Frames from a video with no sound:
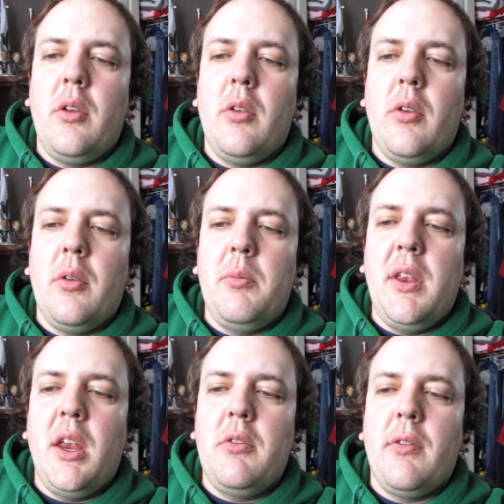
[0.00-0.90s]
or
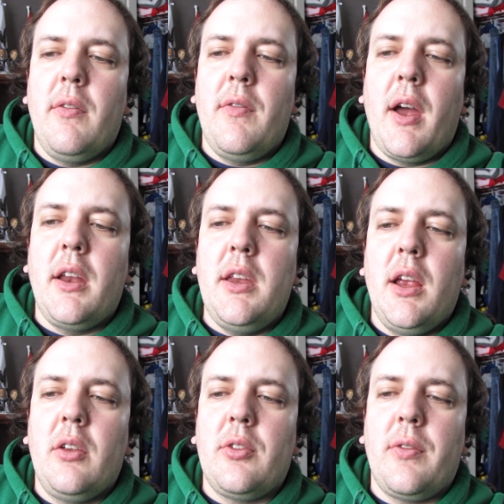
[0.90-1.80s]
media driven
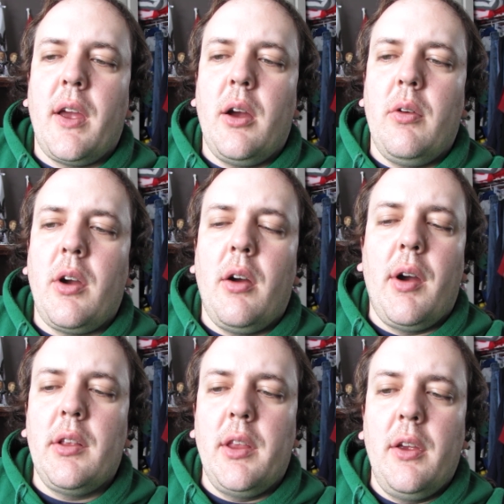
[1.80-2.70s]
ideas of how how
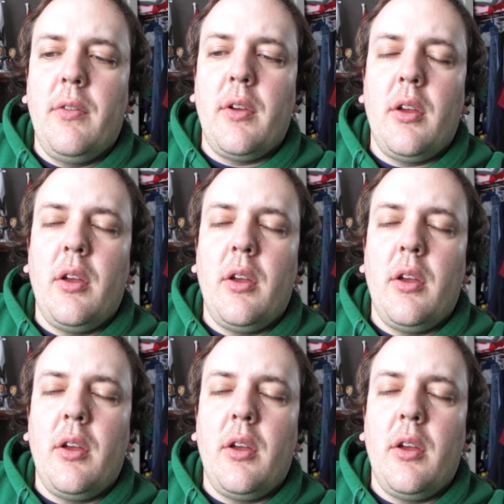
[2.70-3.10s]
I live